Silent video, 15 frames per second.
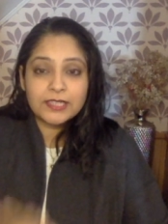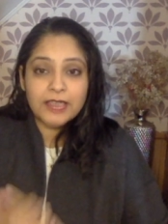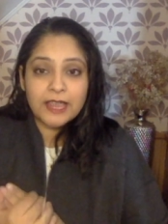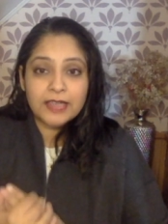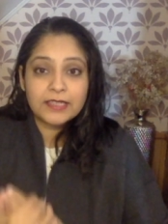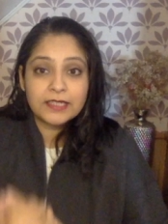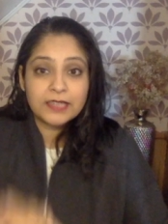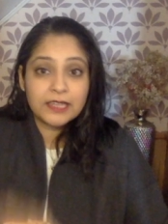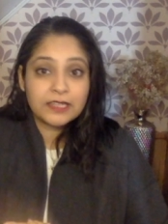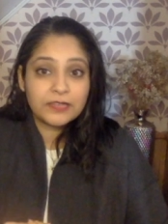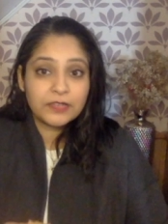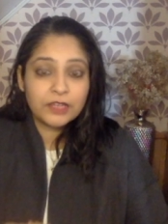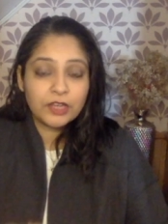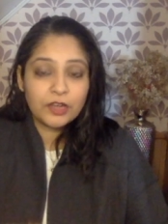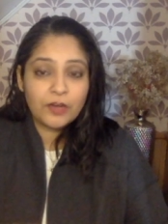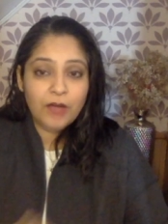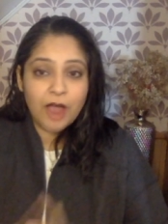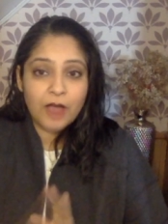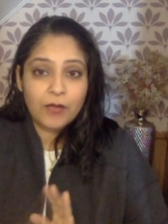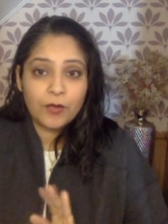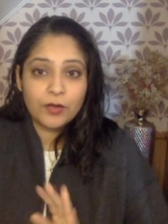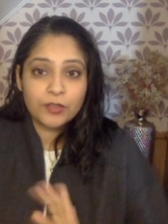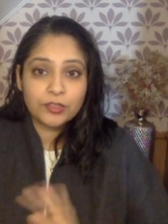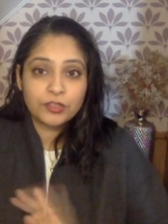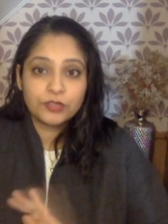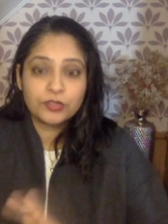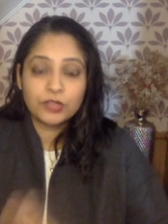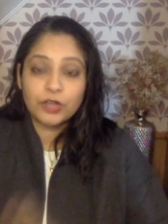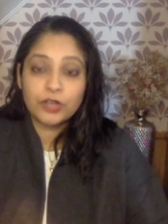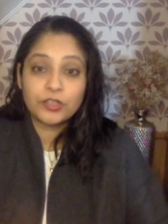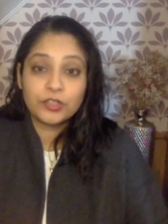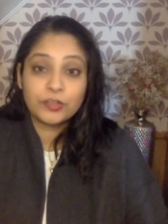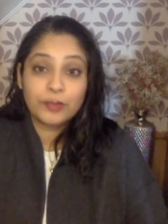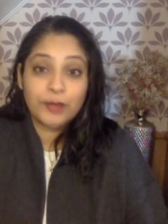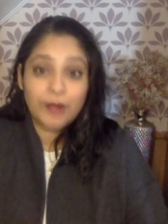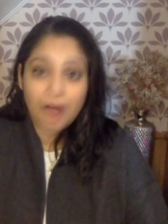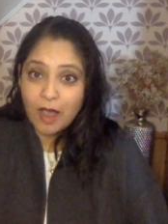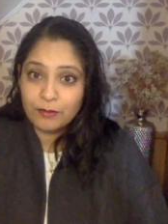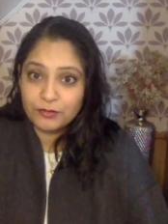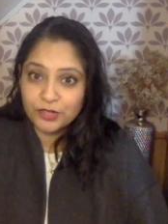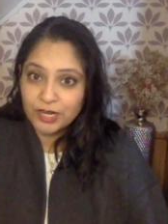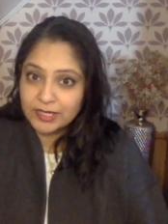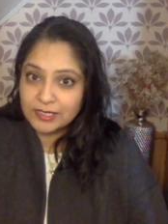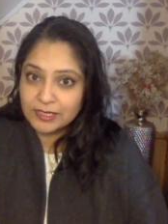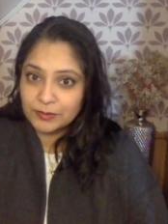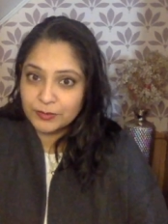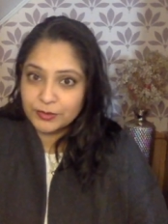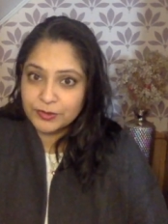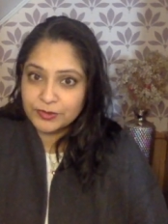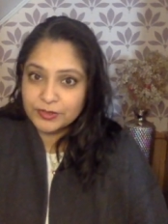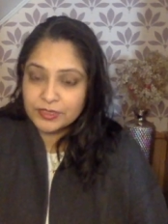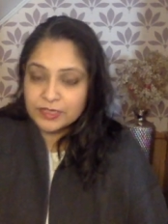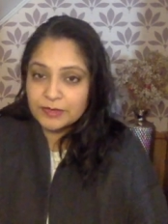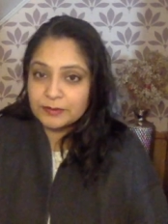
and today's video I want to talk to you about object symbols.